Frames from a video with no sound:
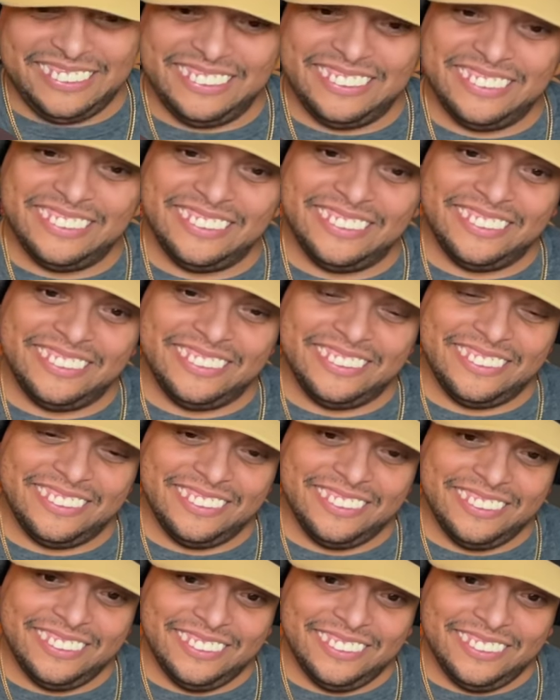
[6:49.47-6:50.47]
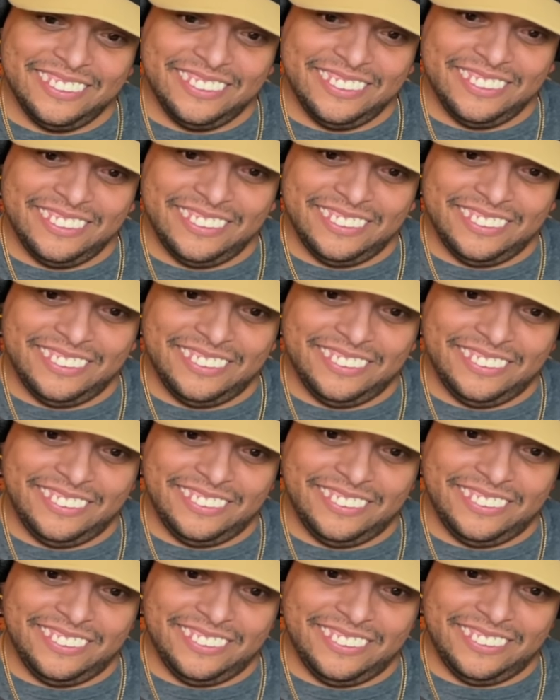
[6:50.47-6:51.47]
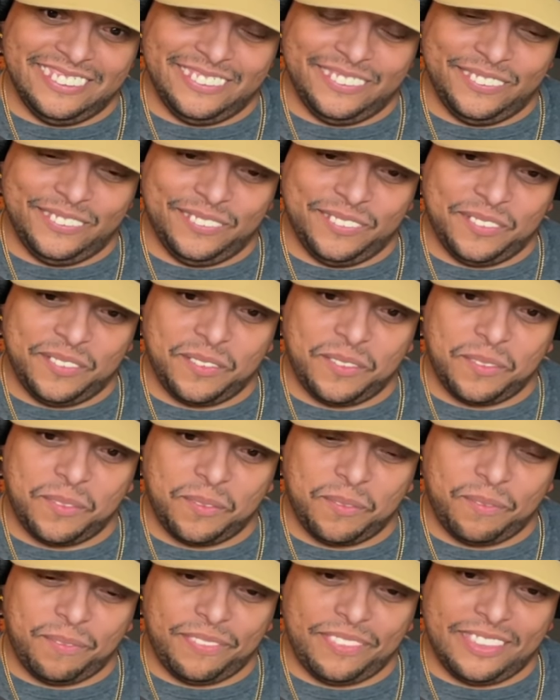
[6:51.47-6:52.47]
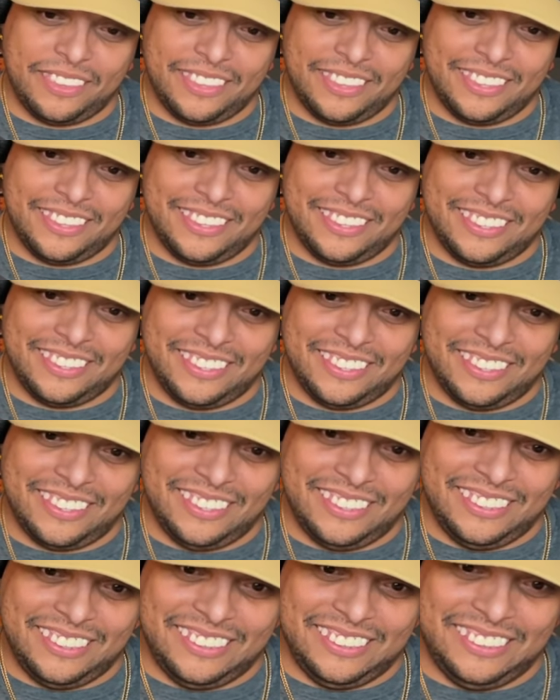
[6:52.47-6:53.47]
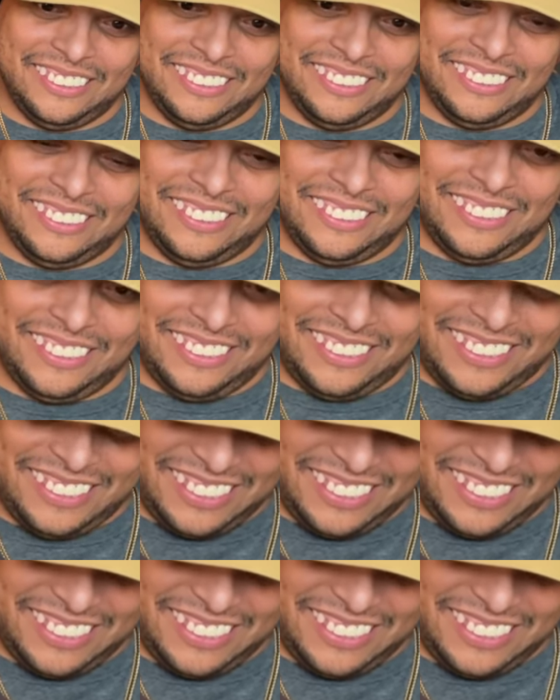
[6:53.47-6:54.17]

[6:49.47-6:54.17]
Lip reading: No words are spoken by the person on screen.